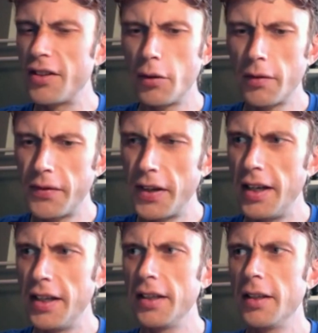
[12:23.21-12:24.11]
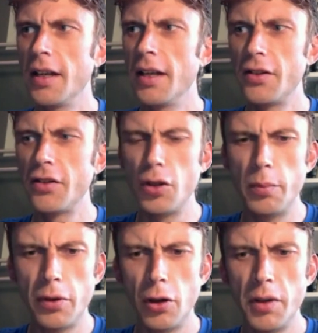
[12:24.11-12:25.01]
It's a lot of filling,
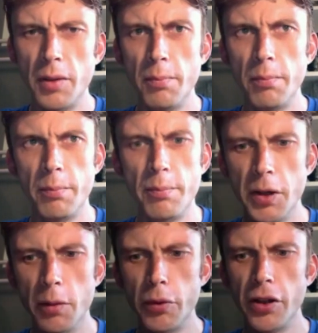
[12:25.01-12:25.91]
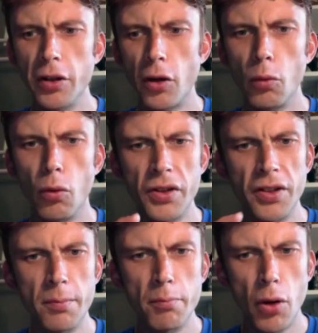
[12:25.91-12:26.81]
super gluing, you know, putting it in hot
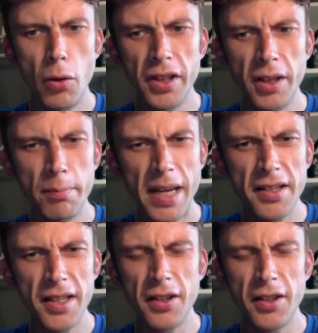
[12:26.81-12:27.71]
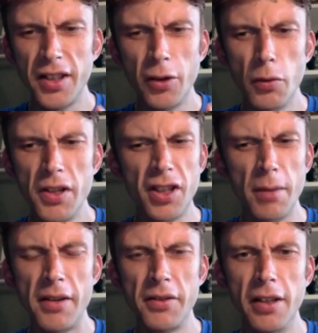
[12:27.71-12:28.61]
water to mould it and bend it, because they always
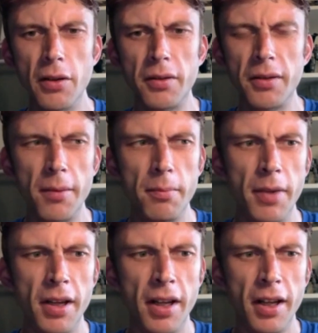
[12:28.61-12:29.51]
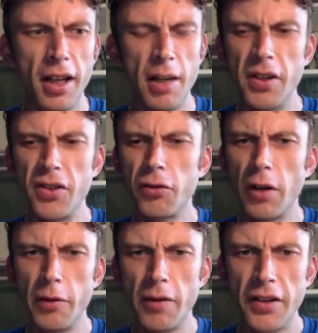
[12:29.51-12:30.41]
come out and look um, a bit
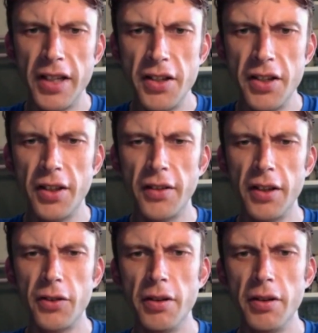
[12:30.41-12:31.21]
scruffy around the edges, I think.